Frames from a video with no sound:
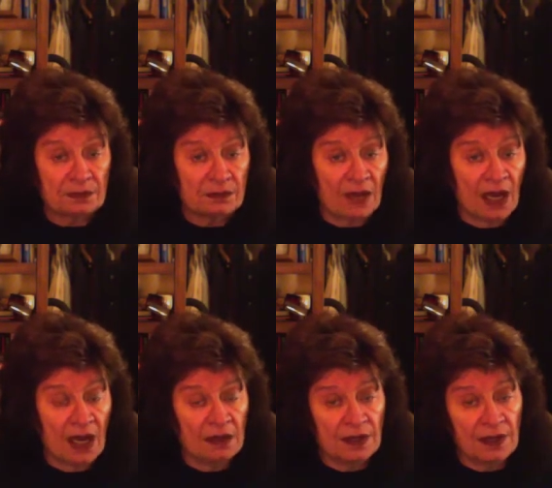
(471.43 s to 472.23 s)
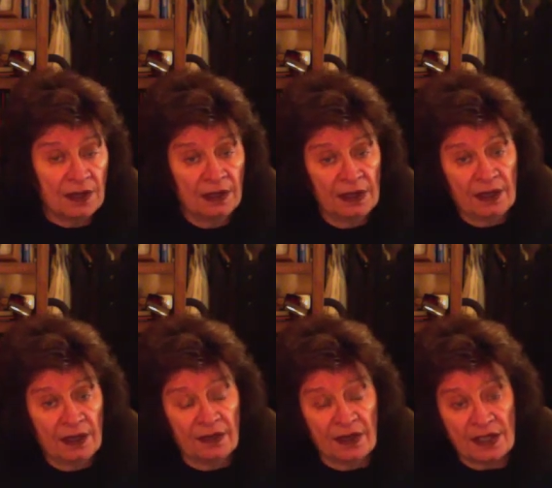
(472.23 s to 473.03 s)
And
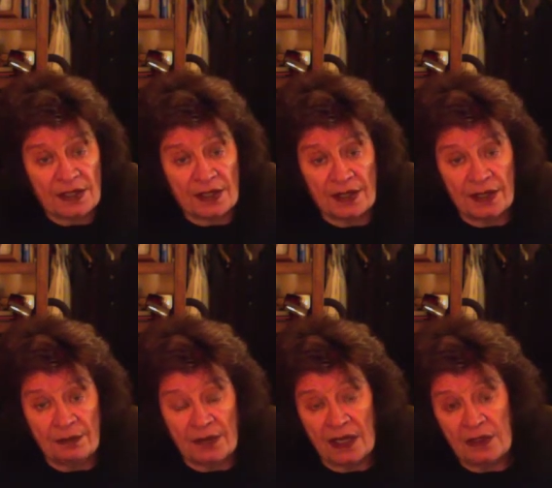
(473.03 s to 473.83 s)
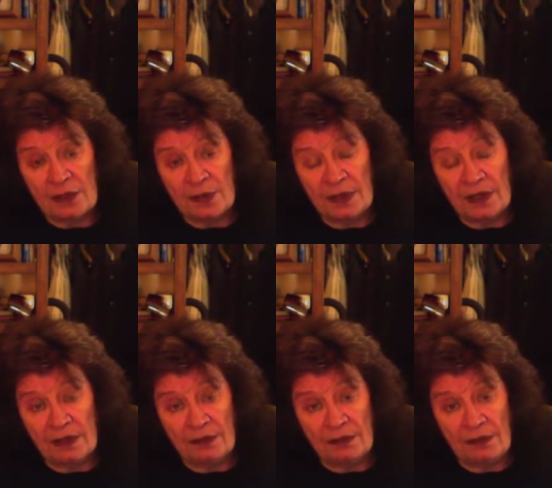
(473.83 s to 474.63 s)
that's my husband and
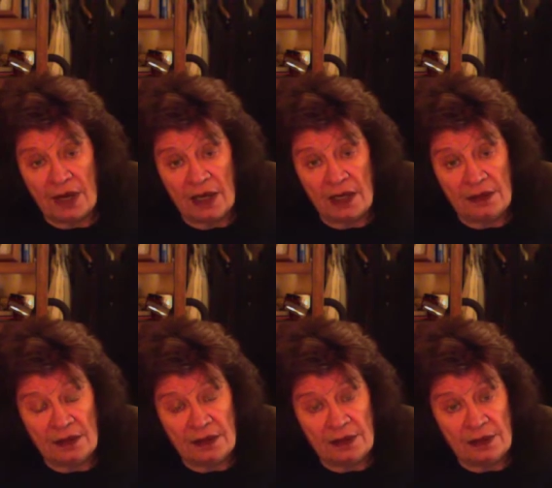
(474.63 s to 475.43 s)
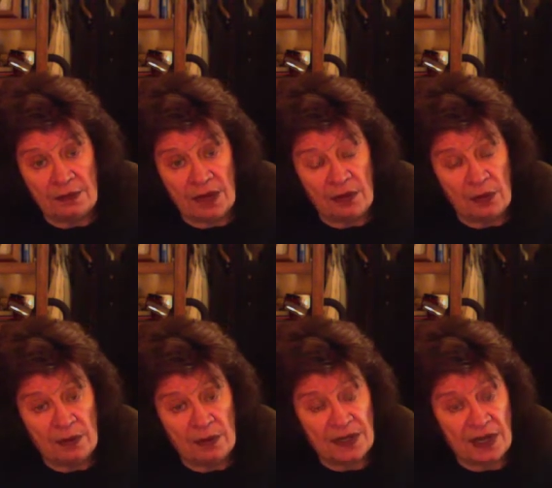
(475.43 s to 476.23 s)
my
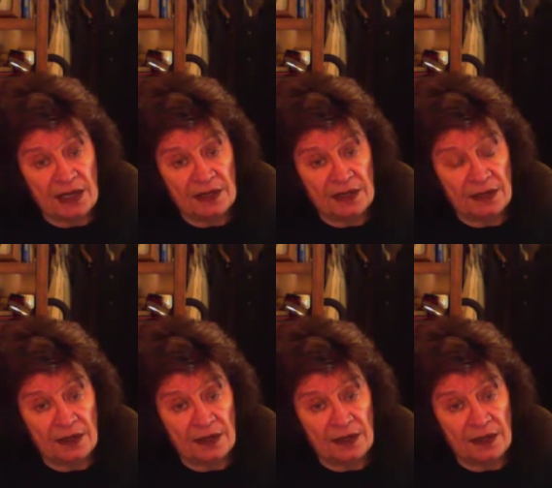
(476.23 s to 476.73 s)
website.